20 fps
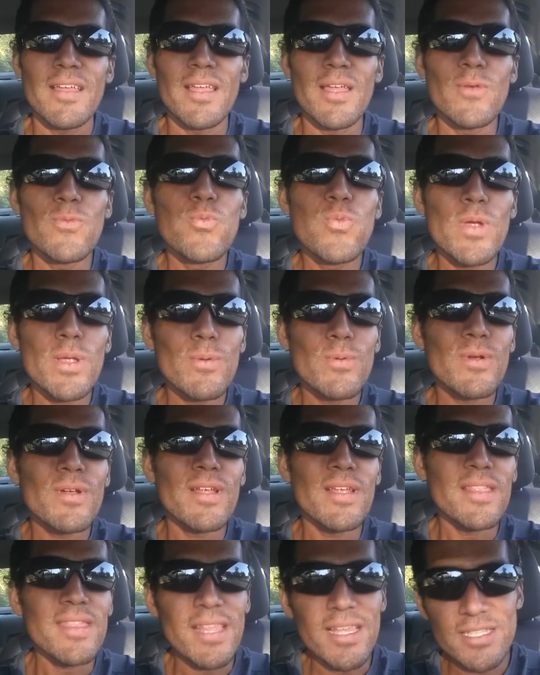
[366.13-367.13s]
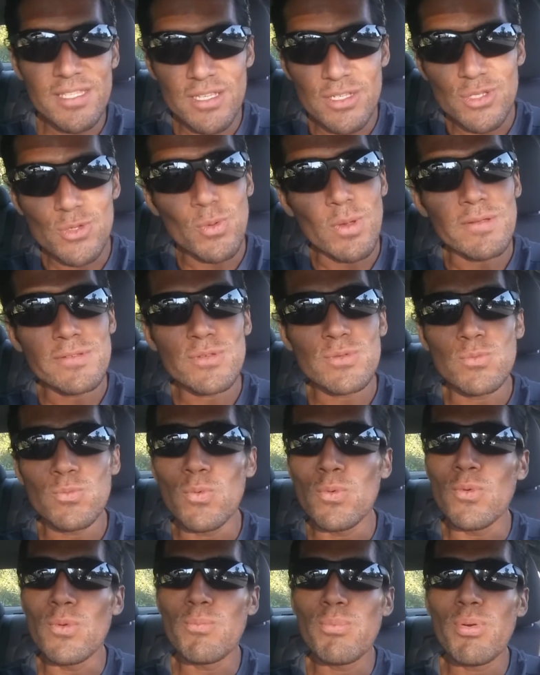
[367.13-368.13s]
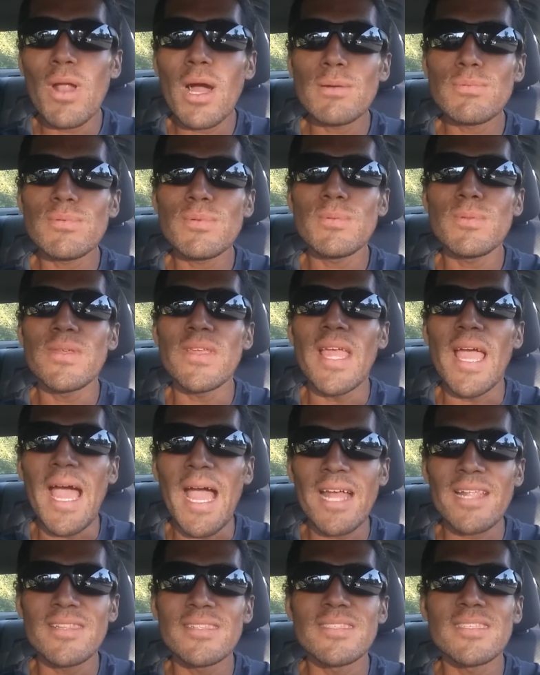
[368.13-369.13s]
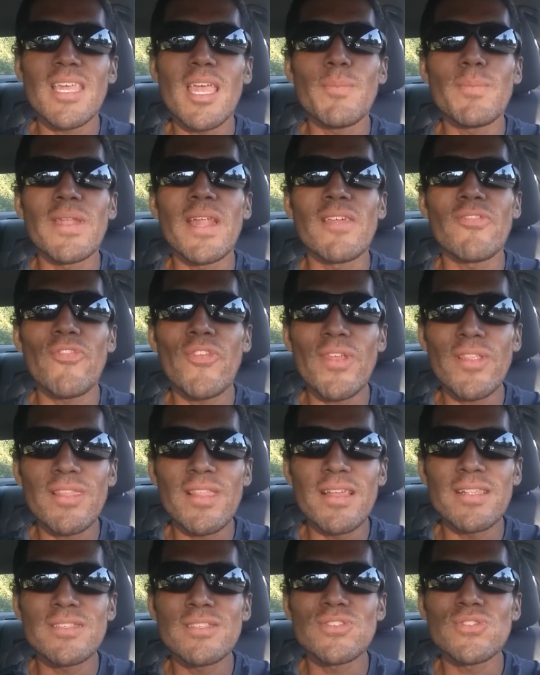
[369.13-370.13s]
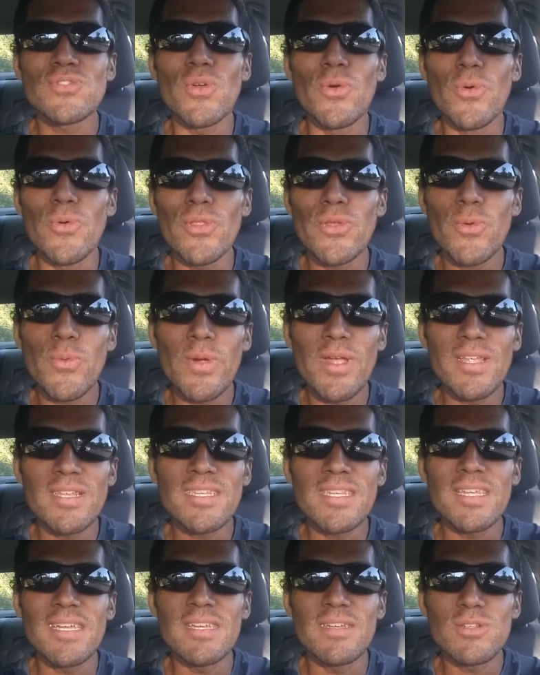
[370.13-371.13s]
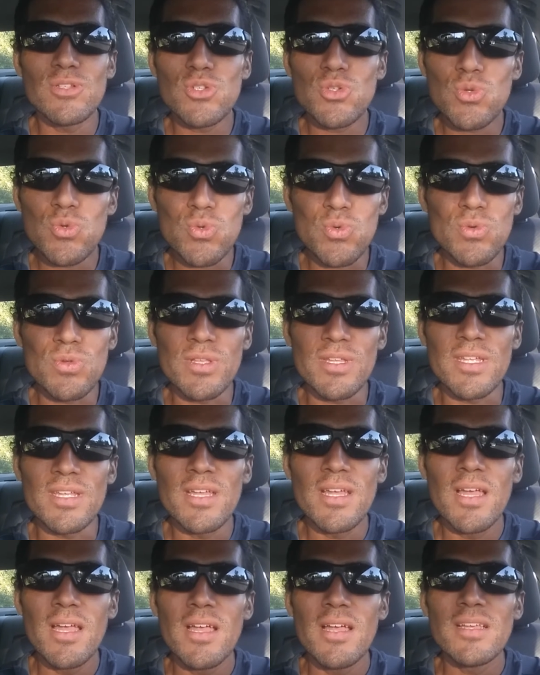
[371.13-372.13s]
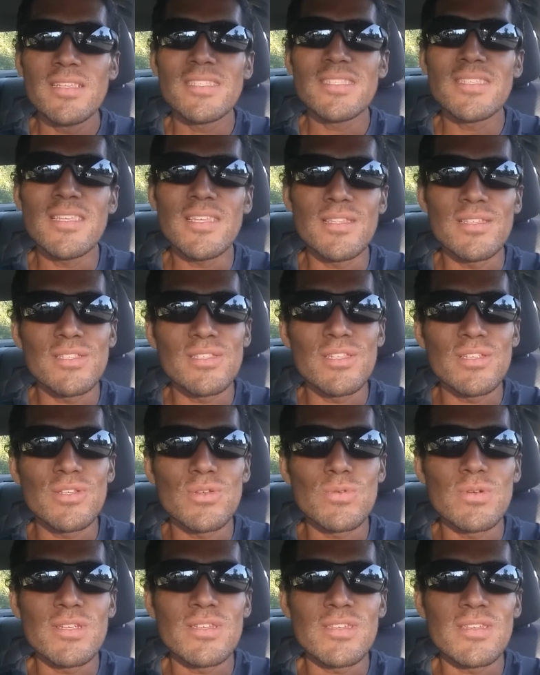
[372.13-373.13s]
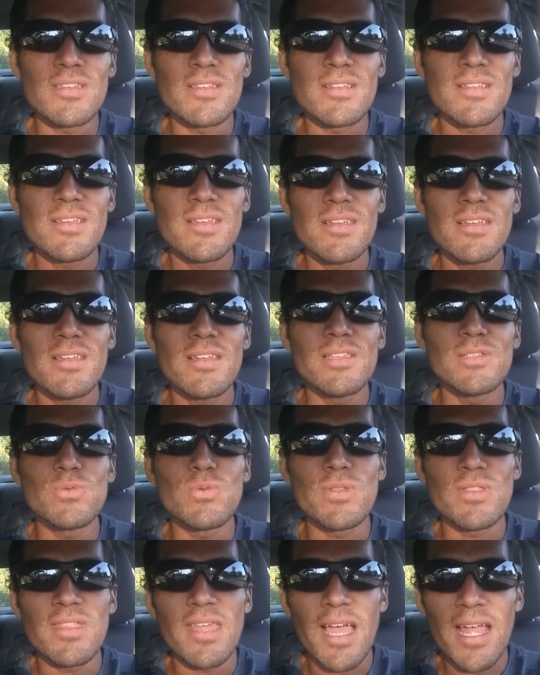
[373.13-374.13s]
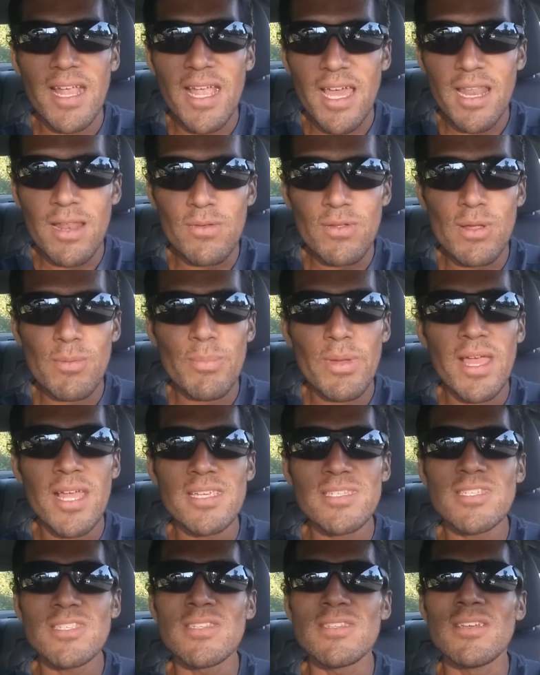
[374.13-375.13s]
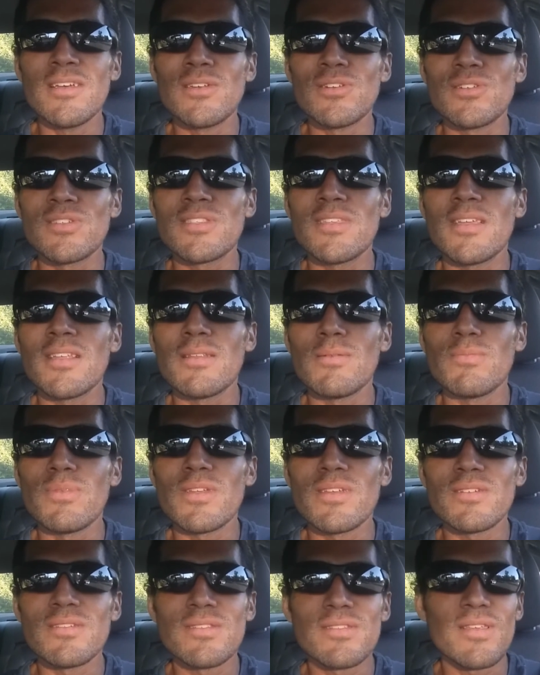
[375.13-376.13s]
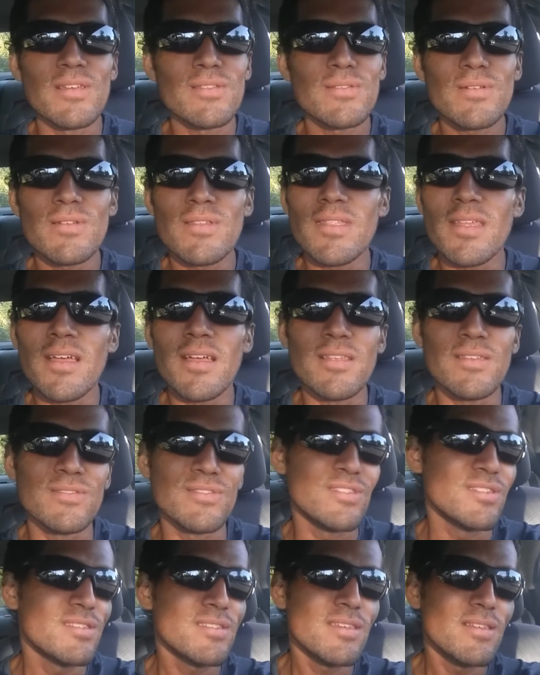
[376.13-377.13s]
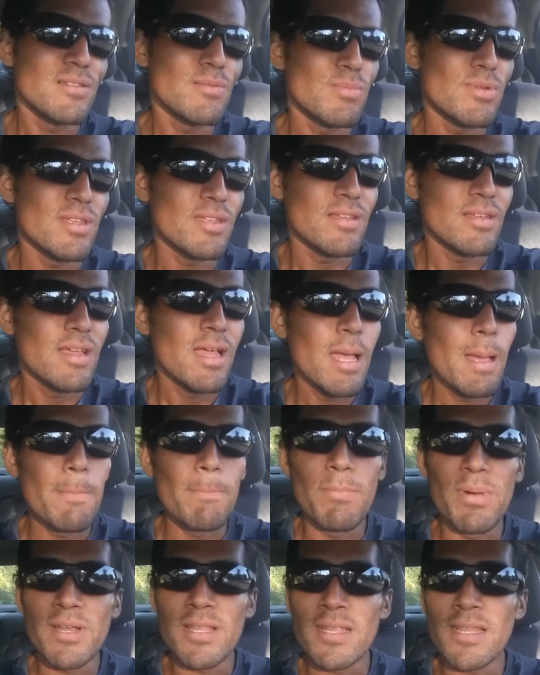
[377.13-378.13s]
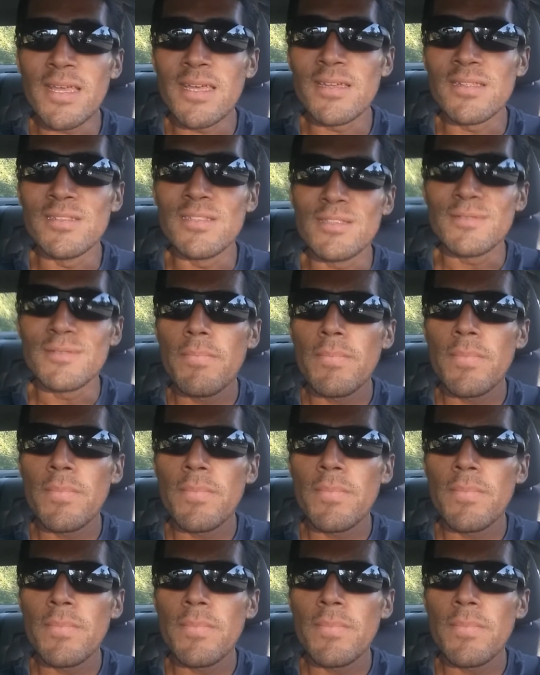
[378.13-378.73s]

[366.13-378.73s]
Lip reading: if we were in that situation, we would probably act the same. And I think that's the only way to truly see the situation, is with that kind of compassion and understanding, because other than that, you're just going to be butting heads.